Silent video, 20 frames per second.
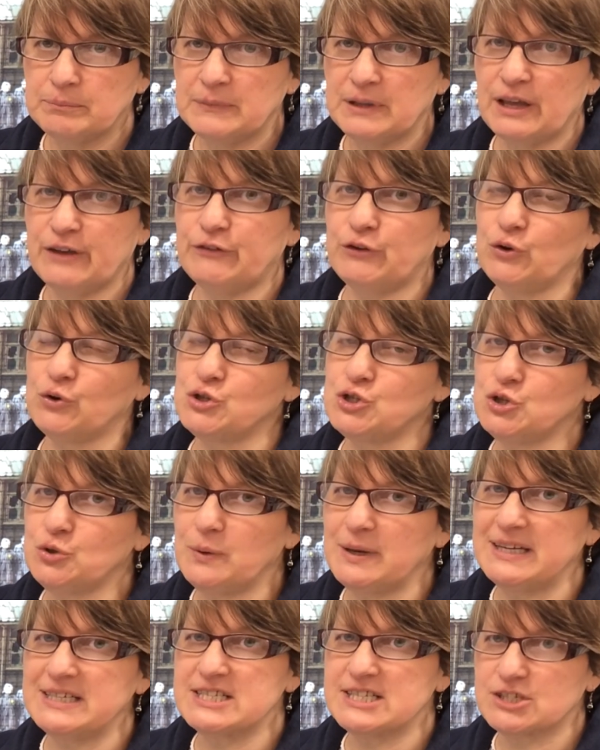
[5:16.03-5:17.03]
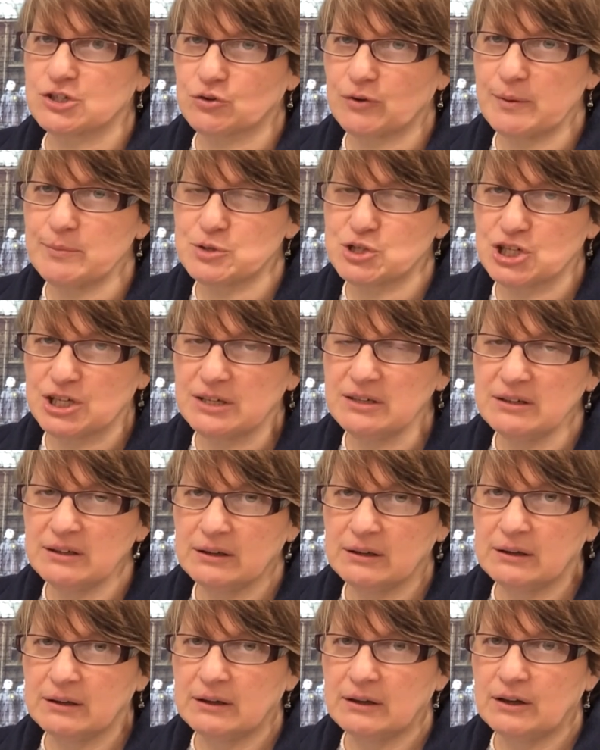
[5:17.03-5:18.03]
If you're doing description,
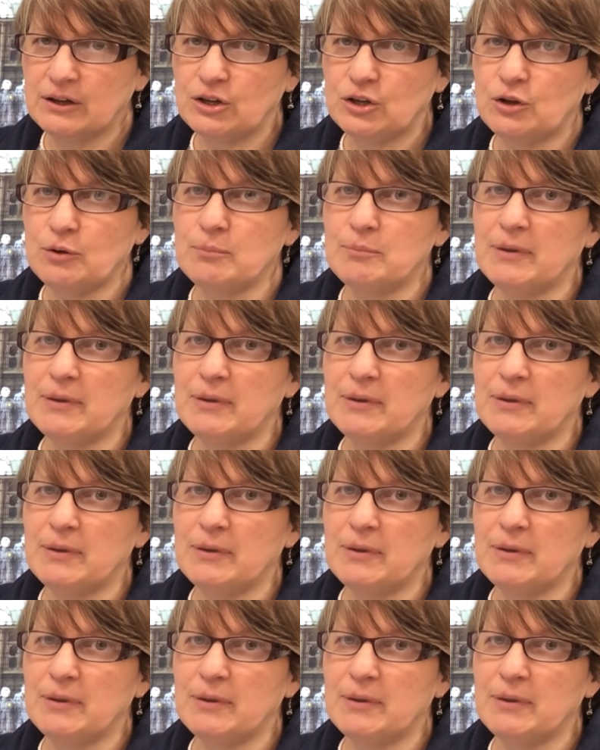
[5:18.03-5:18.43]
you